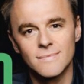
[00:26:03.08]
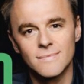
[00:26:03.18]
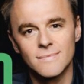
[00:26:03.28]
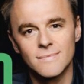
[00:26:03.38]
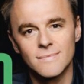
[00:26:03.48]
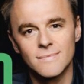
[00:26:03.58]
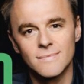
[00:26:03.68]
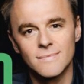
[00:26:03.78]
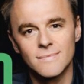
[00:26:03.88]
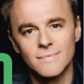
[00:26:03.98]

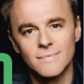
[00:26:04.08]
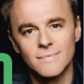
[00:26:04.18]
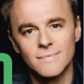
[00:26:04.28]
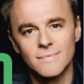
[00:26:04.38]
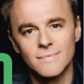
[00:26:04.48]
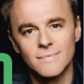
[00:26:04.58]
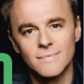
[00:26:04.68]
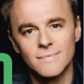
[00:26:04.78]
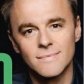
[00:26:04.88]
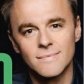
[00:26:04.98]

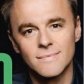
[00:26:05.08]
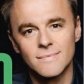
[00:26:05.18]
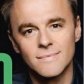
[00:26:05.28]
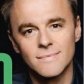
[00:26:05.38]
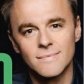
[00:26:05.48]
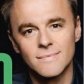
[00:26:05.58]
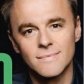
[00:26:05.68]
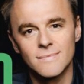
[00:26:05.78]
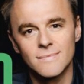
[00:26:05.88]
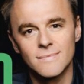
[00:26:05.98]

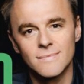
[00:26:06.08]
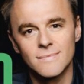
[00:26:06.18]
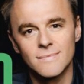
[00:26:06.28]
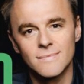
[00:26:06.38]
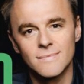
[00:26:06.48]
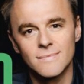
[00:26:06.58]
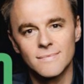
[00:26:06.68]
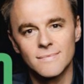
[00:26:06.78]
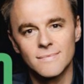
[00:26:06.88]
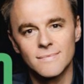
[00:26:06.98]

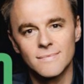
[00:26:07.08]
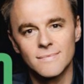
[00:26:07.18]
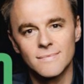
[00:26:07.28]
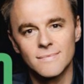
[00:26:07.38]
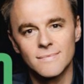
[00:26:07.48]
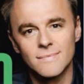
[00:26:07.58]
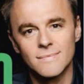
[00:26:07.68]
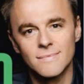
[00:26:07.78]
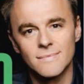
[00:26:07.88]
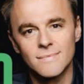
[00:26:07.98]

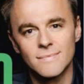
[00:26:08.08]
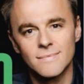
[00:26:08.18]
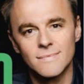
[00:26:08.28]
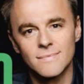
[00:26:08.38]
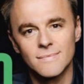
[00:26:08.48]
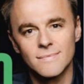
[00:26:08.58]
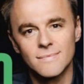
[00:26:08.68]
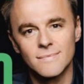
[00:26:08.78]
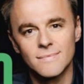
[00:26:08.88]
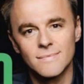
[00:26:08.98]

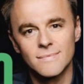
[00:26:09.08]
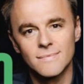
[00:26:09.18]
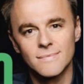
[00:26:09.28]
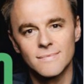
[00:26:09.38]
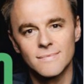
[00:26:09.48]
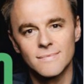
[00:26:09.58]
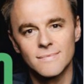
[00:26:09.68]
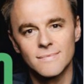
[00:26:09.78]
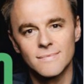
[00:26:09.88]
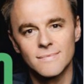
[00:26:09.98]

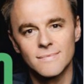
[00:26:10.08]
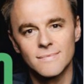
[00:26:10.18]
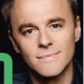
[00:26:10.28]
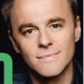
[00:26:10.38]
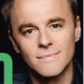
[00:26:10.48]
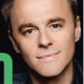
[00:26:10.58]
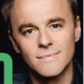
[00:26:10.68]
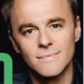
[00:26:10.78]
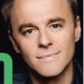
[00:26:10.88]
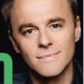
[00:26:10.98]
The face doesn't move, so there is nothing to read.